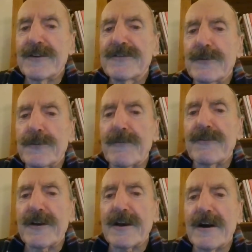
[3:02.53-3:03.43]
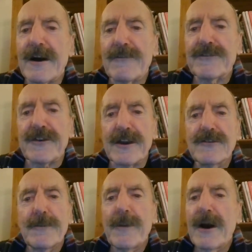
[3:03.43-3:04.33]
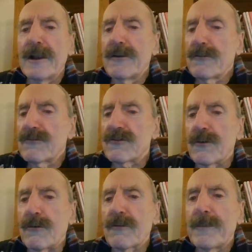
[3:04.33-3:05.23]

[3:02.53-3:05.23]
this sort of thing that I've seen, not by a long chalk,